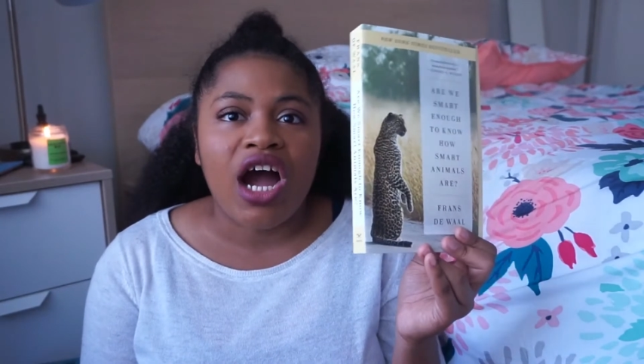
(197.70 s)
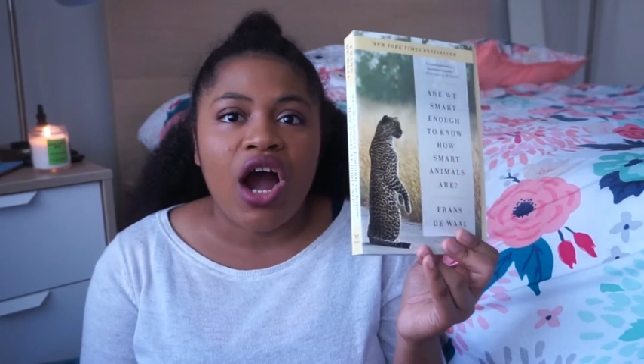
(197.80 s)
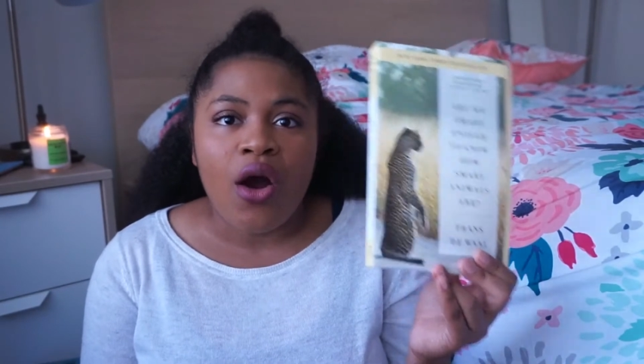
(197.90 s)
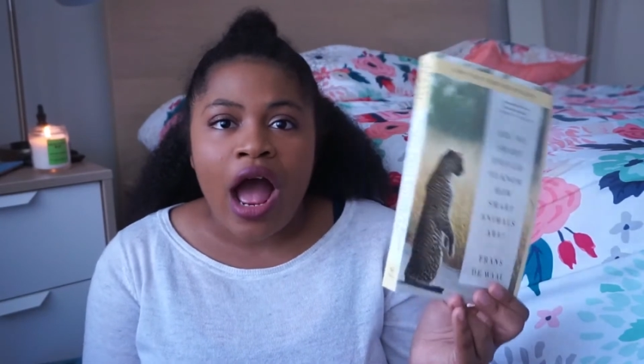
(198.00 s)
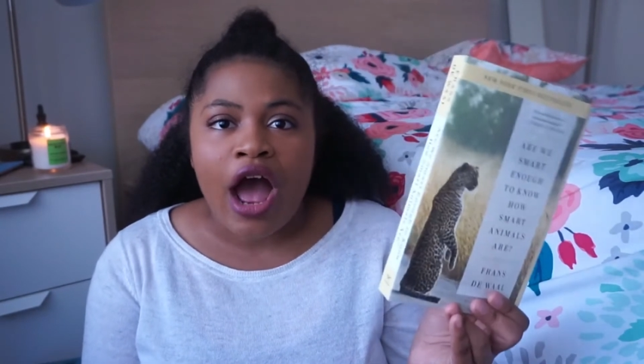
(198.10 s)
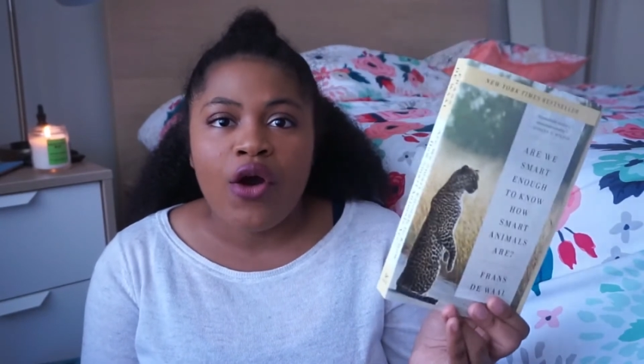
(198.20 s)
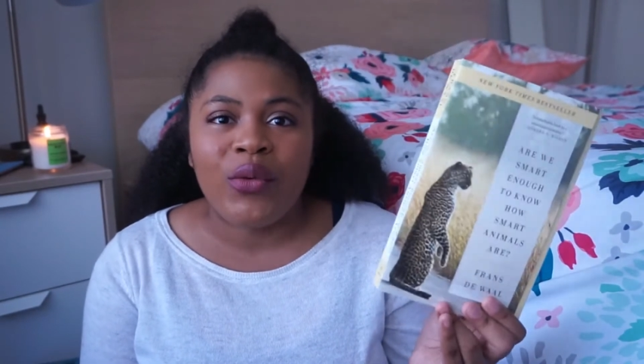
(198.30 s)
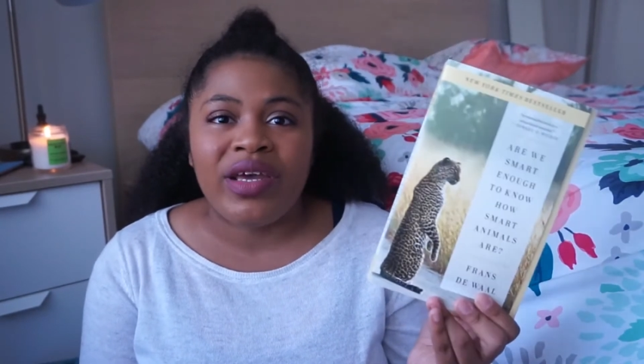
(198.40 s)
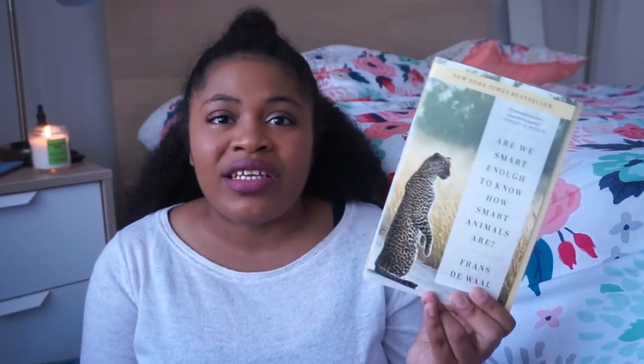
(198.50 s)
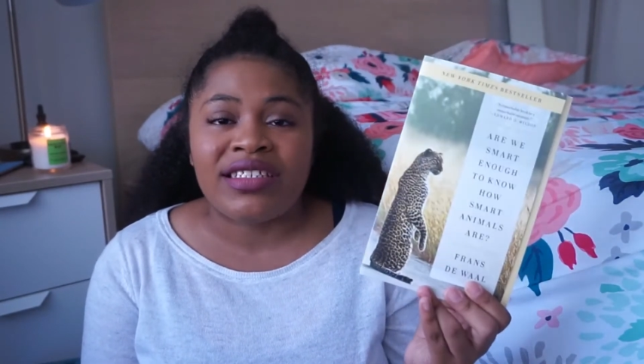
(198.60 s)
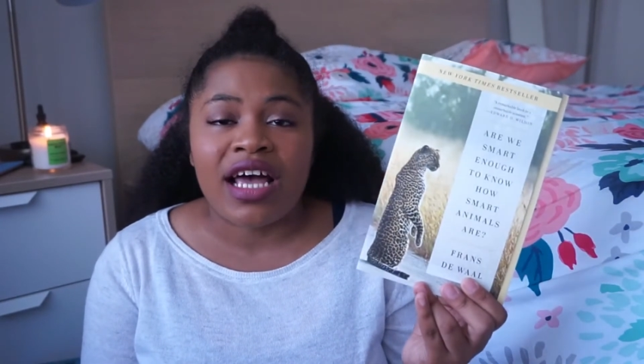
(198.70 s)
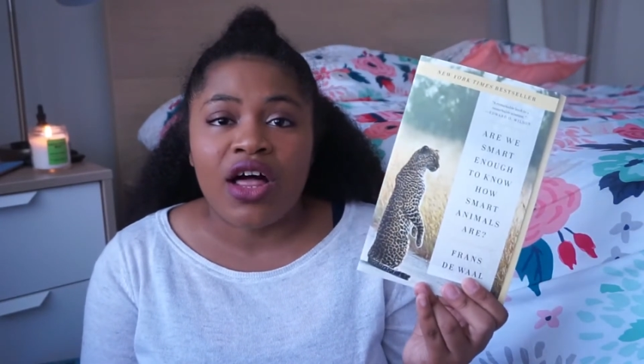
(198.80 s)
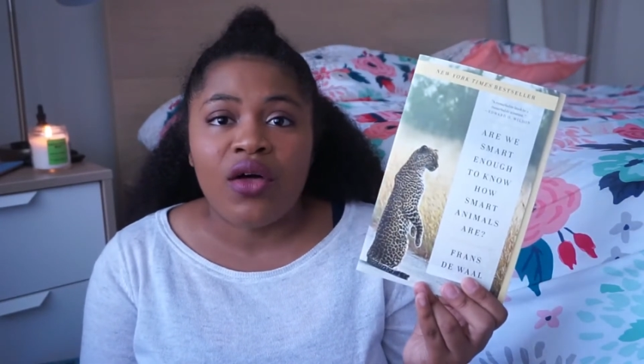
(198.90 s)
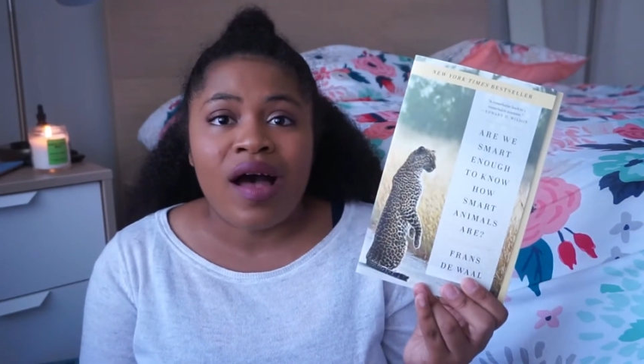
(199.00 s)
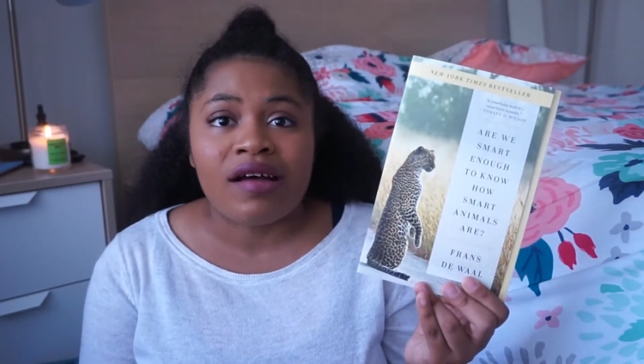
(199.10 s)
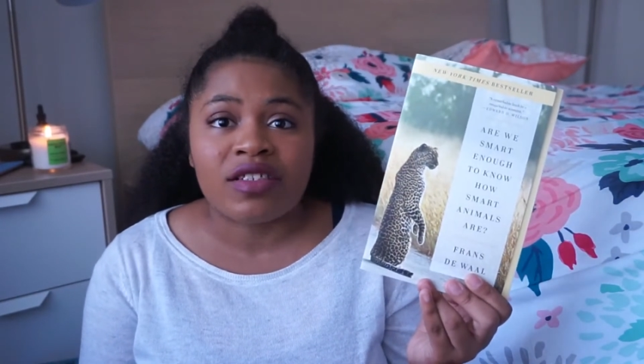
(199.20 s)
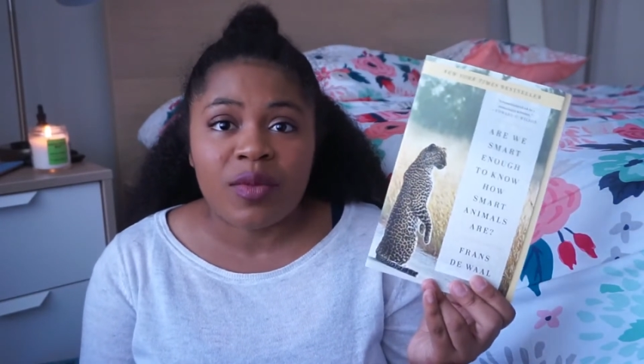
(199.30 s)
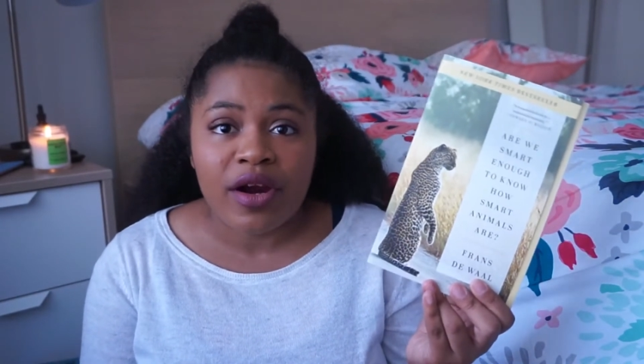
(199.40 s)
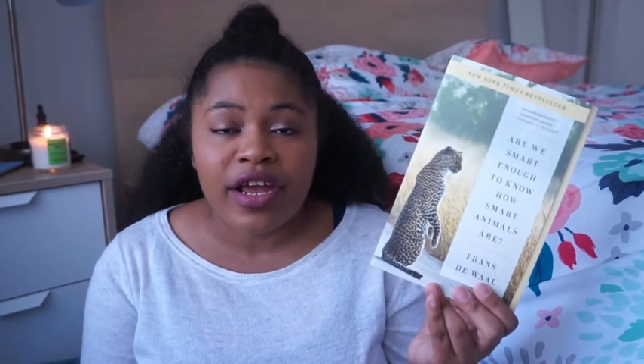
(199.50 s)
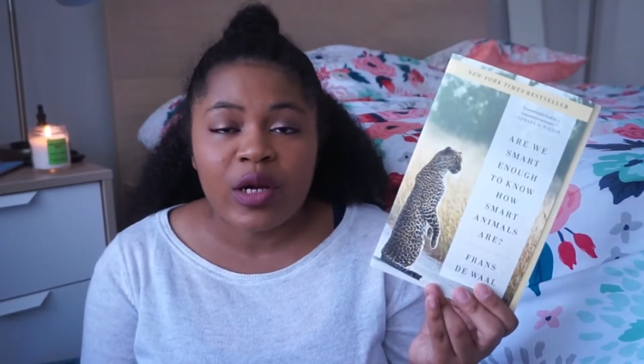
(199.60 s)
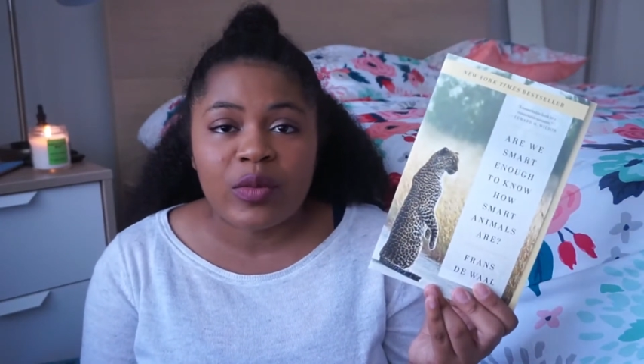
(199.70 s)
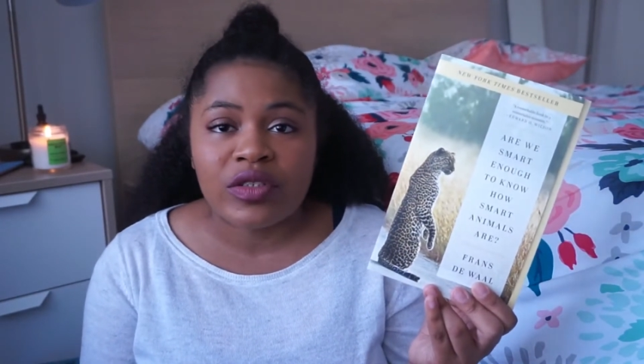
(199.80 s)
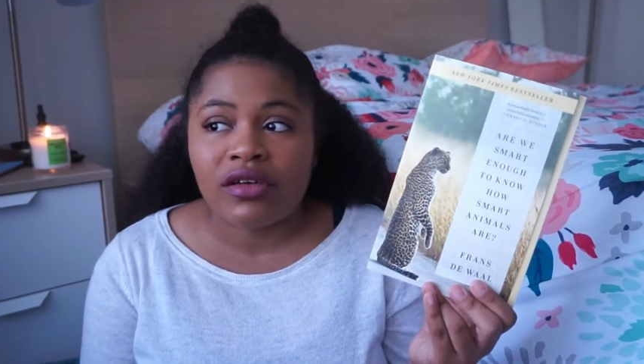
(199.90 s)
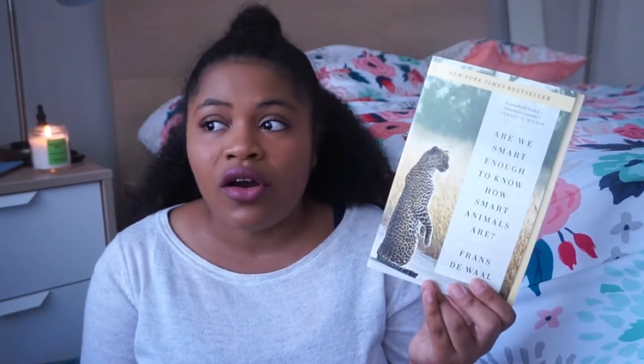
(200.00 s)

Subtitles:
how we can tell how smart animals